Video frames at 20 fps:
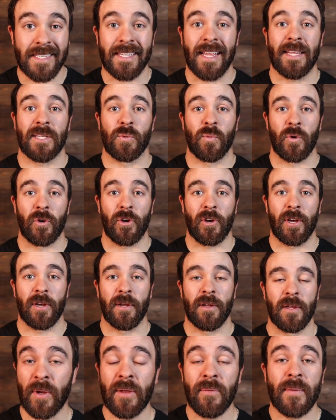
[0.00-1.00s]
takes work.
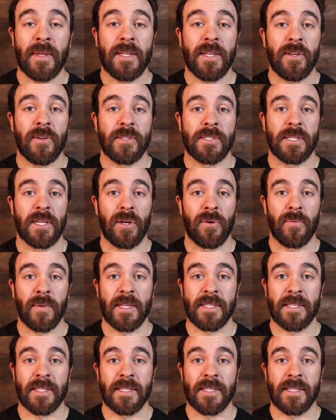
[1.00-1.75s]
Reinventing yourself